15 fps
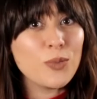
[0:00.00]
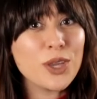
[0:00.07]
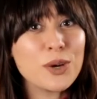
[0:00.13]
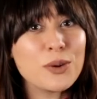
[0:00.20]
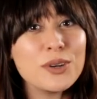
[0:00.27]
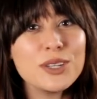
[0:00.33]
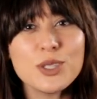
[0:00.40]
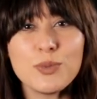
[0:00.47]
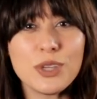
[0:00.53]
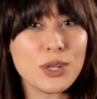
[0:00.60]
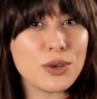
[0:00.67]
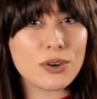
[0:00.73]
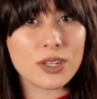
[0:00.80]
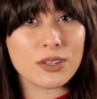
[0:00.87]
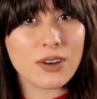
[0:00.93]
Bitcoin's
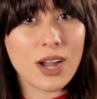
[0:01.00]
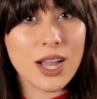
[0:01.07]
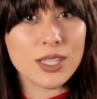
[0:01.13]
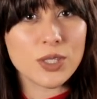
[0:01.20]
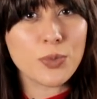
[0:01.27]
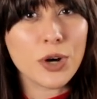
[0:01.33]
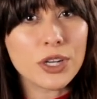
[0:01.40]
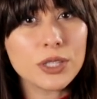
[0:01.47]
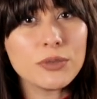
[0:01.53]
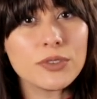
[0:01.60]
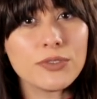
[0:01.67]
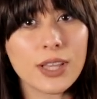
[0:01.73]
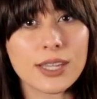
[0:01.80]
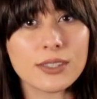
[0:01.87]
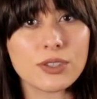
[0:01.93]
meteoric rise partly
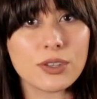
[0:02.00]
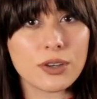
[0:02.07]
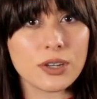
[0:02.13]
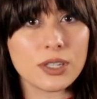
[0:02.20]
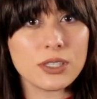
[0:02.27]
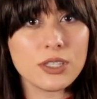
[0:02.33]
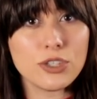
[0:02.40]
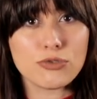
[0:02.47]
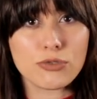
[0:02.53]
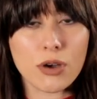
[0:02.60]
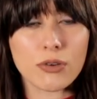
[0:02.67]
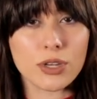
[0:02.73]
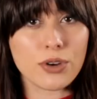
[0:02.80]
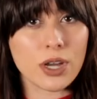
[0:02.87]
reflects the currency's growing